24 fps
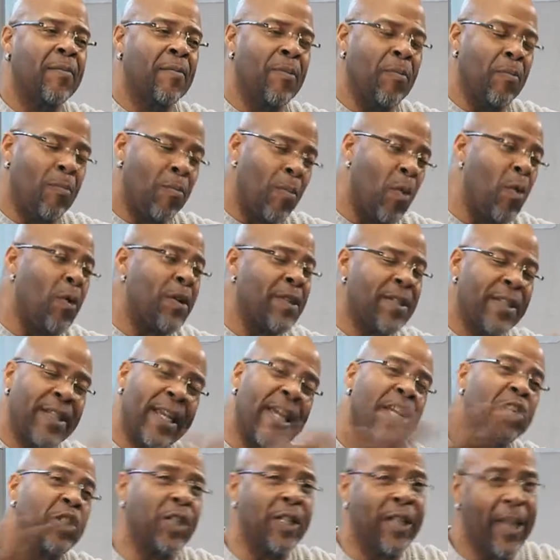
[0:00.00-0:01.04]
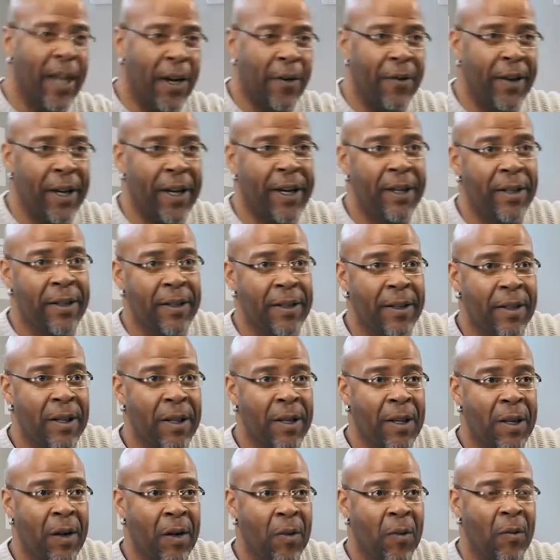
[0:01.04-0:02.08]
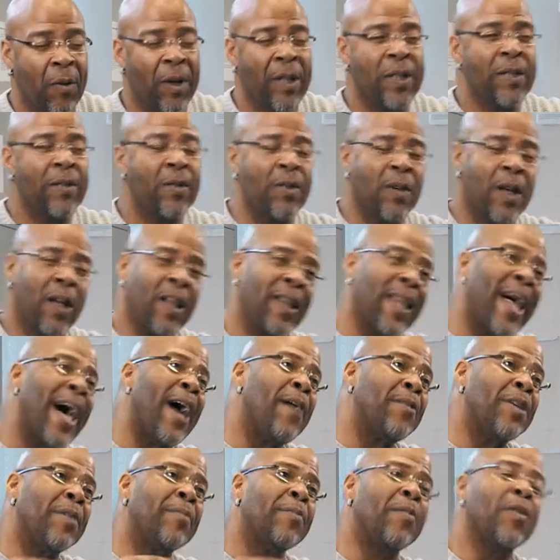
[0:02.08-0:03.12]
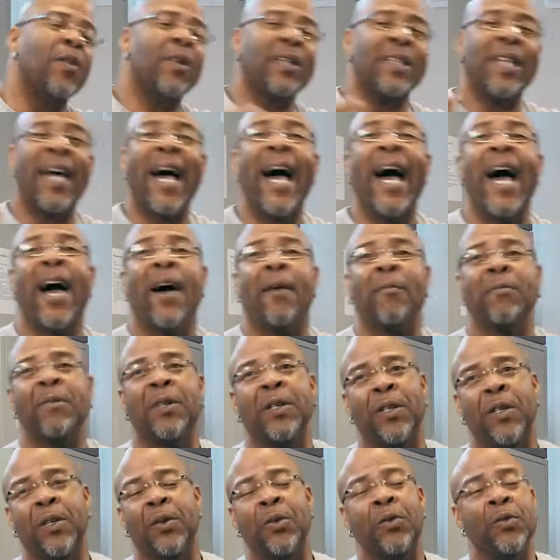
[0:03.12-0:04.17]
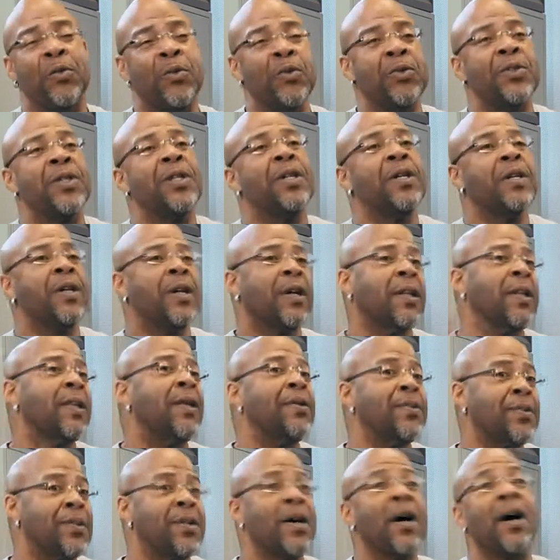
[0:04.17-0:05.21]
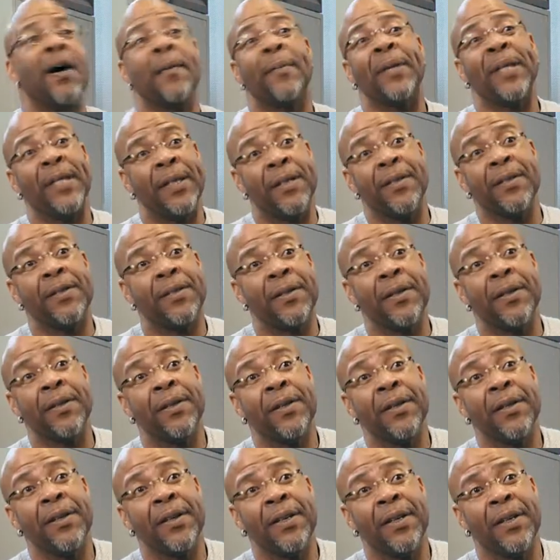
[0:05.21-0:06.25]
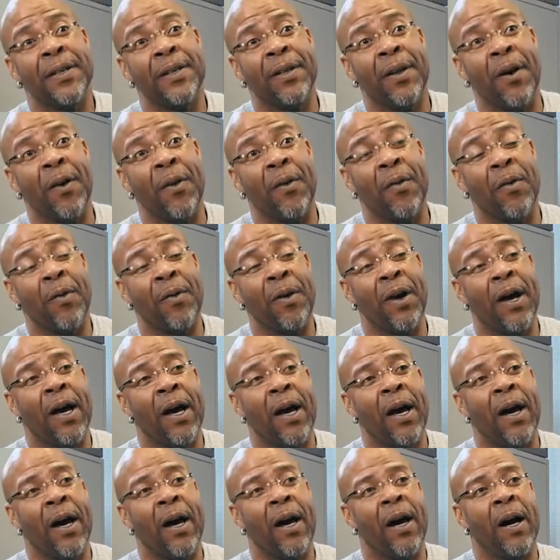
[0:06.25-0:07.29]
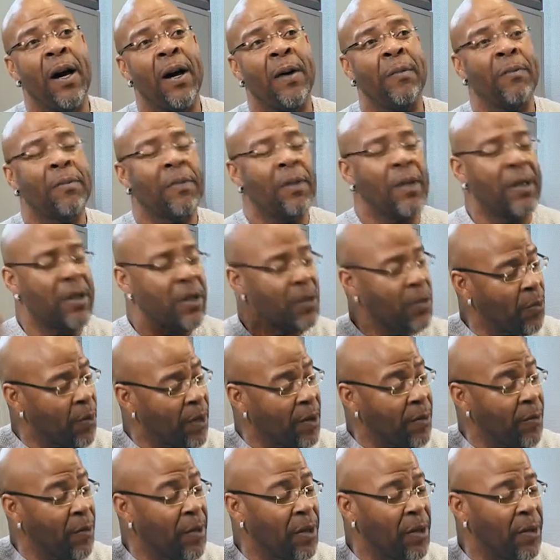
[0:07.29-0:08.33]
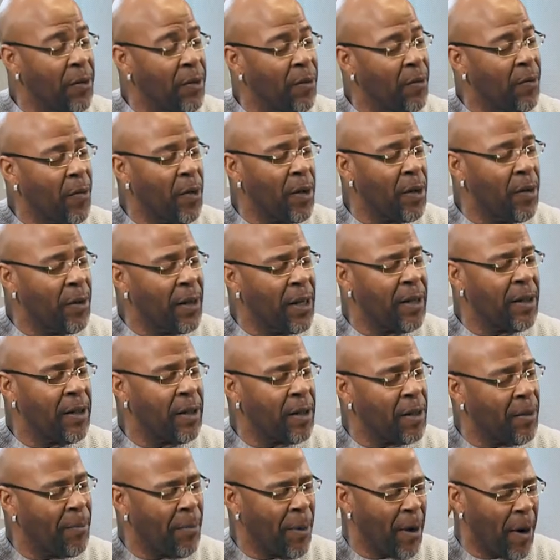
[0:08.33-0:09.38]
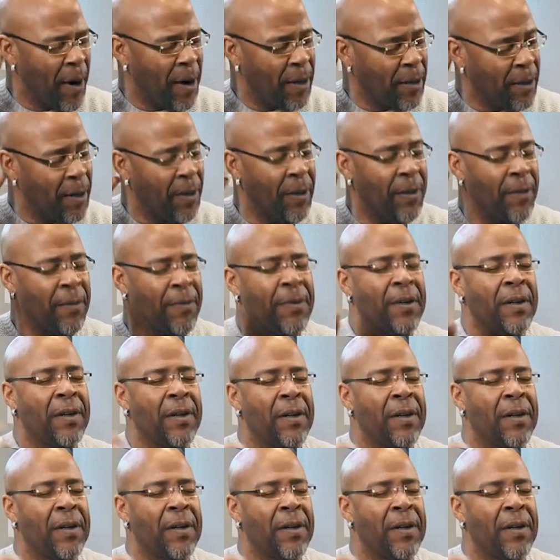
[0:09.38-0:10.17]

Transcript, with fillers: more stationary, which allowed them more time to use closed harmonies, you know, because when you get into the part of,